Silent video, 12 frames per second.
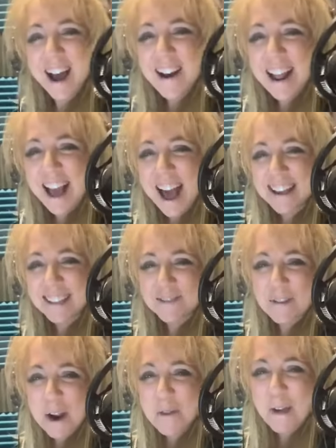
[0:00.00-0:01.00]
All right, guys,
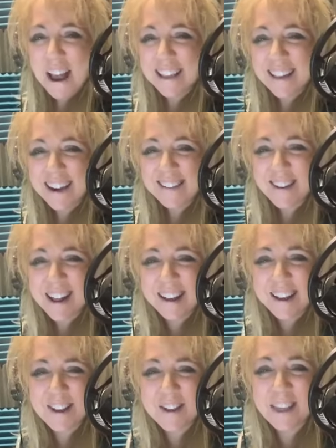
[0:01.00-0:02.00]
we are back on the Dr.
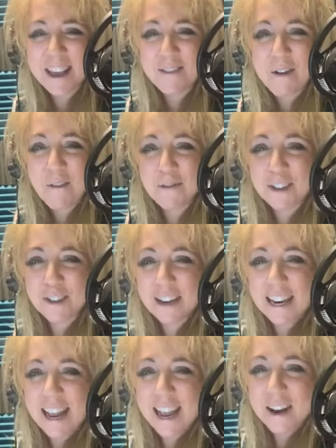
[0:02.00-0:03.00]
Daliah Show. Thank you all for
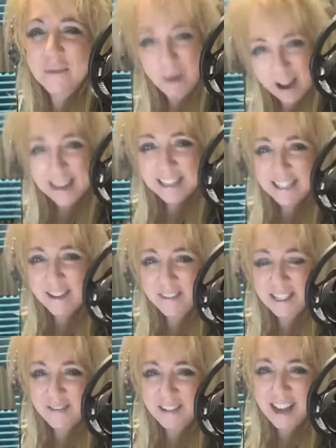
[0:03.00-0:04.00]
tuning in.
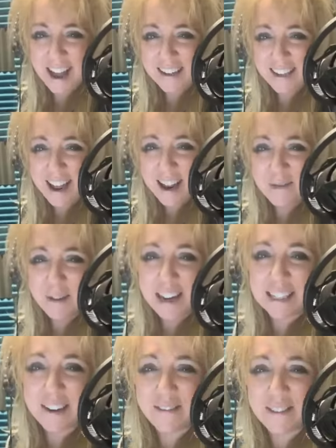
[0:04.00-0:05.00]
1-877-DOC-DALI,
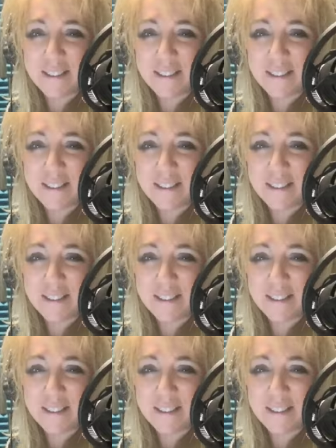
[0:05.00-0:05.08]
1-877.